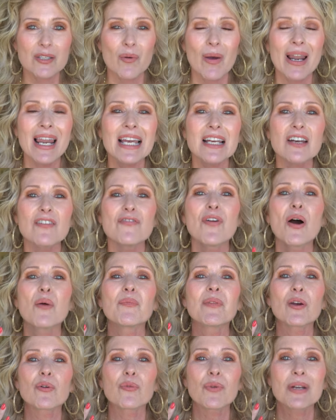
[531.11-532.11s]
So I like a foam
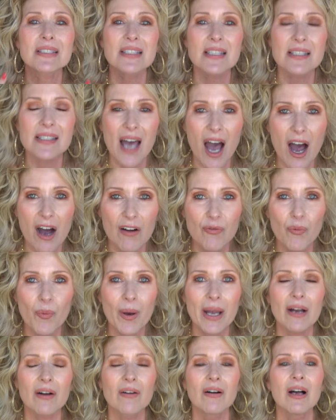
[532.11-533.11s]
that rinses off
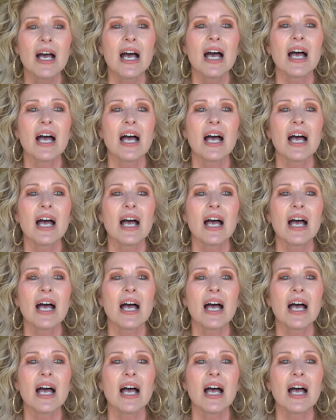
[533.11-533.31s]
well,